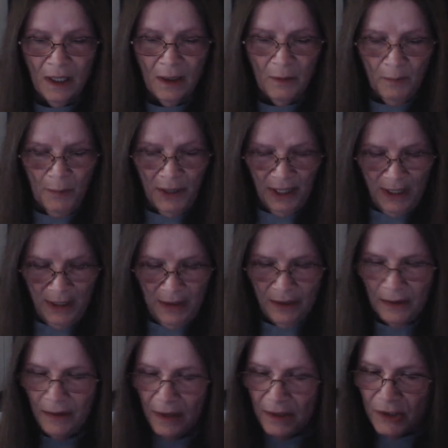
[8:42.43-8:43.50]
But
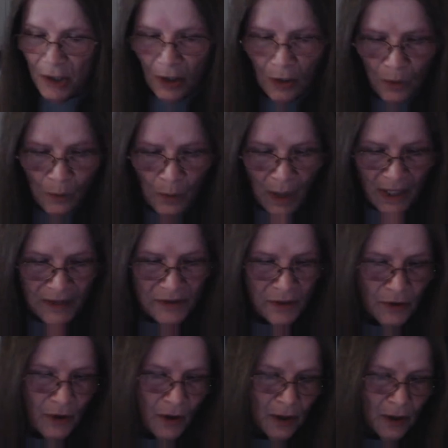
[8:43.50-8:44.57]
the tall whites
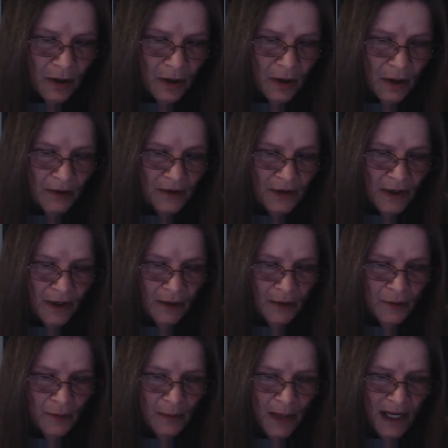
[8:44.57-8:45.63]
are called the
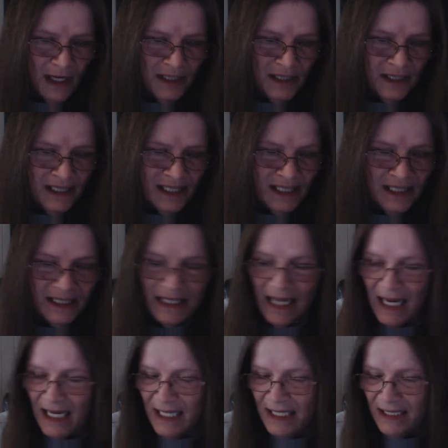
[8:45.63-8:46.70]

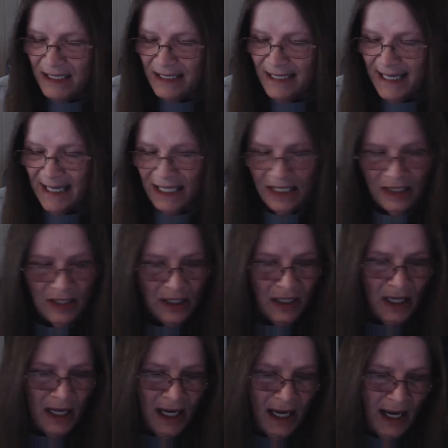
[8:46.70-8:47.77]
Umantindane,
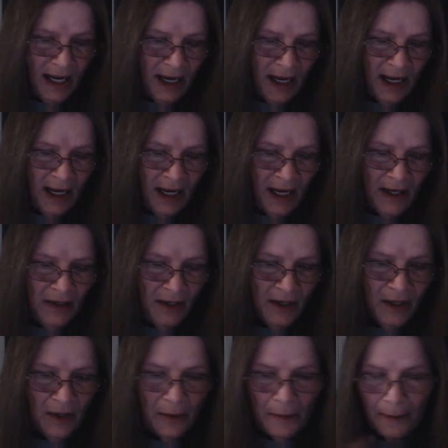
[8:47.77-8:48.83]
and
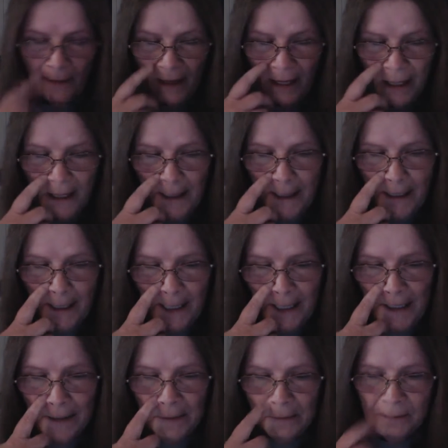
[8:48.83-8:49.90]
they
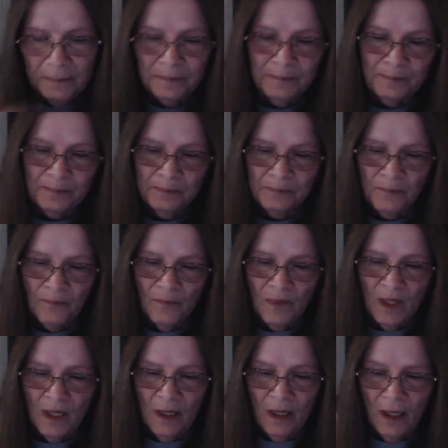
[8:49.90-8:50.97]
an
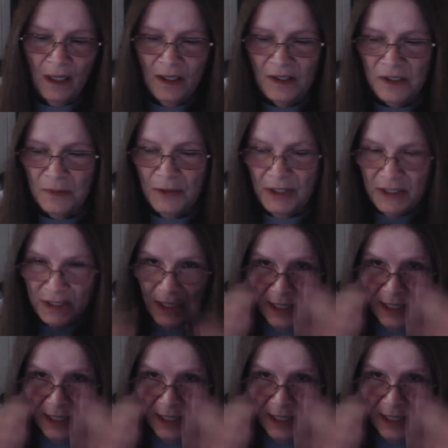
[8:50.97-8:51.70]
experience I